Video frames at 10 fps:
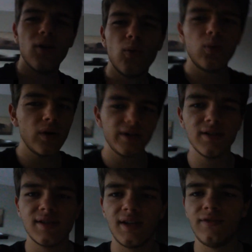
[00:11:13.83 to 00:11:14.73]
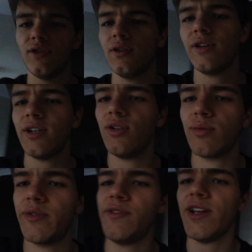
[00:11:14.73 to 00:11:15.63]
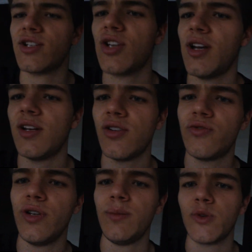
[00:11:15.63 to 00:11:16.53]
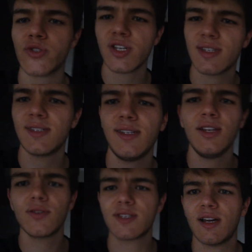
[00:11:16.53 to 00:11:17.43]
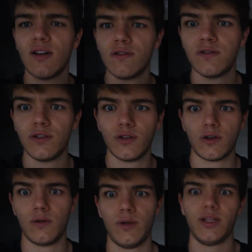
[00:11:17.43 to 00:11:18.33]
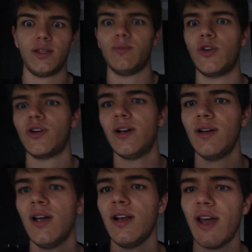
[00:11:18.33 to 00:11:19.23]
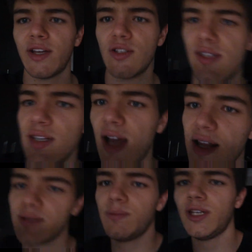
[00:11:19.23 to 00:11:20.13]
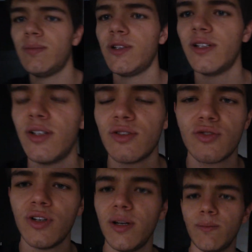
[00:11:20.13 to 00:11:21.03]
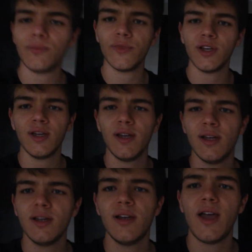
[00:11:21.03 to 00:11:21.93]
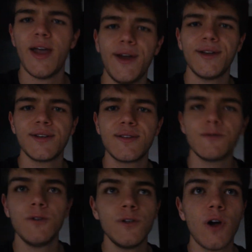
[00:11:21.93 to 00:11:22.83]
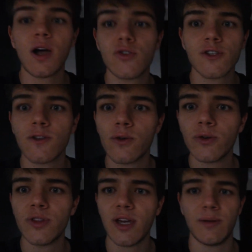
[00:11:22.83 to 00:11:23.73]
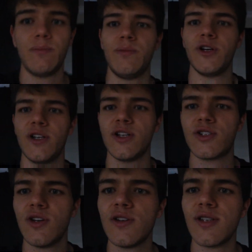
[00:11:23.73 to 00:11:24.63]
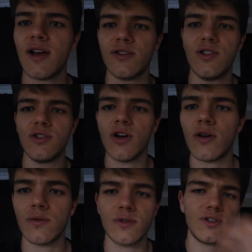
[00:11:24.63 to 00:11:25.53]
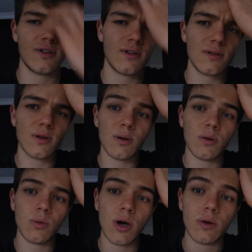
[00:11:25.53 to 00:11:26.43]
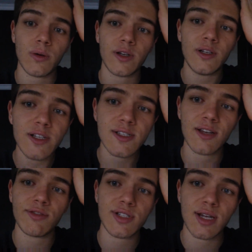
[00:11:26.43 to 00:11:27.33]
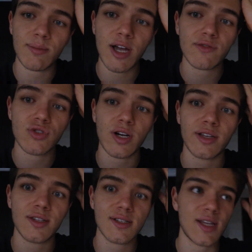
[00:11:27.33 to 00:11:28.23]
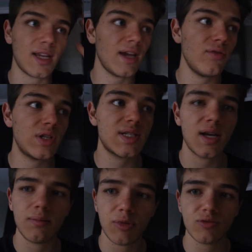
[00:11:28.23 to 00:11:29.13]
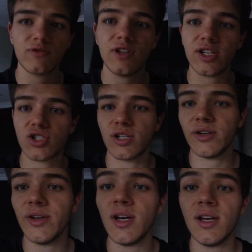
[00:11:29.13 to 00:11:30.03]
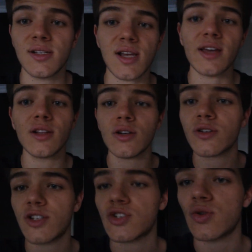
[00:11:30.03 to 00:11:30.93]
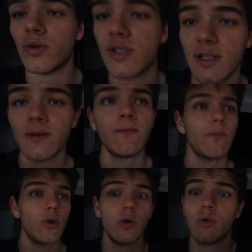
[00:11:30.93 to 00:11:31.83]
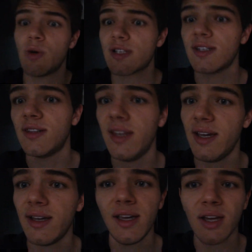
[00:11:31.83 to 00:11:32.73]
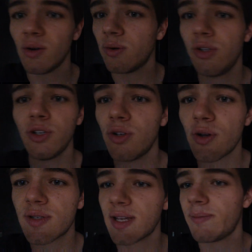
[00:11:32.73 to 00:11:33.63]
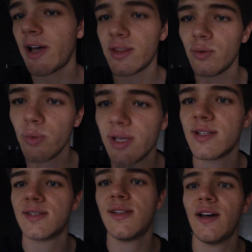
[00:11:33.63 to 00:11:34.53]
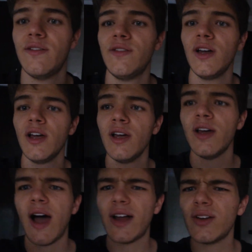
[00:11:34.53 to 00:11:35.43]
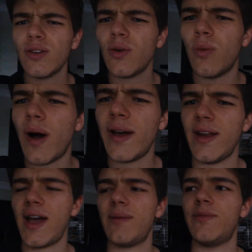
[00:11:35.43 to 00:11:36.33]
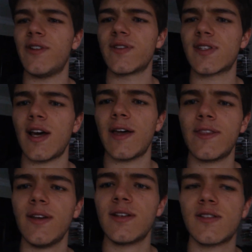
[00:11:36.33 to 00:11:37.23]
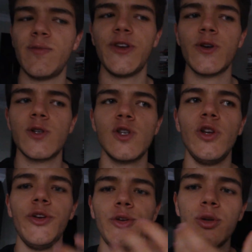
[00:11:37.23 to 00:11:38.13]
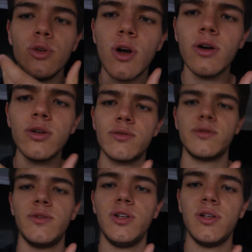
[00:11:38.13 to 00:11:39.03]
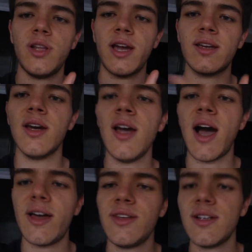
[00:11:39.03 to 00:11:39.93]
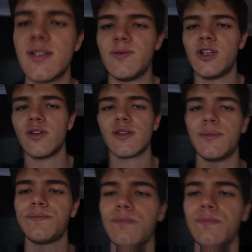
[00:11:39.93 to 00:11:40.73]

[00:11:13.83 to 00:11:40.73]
Wouldn't, if you look in your reflection in a dream, you'll just see yourself, you know, in the mirror, like you see other people in your dream? And, you know, I also thought that, but it turns out you don't, you know. Well, at least every time I've tried this, like every time my reflection has either looked distorted, or it wasn't there, or, you know, some other weird stuff. I don't know why it happens. I think it's because, you know, you're, like, I think it's because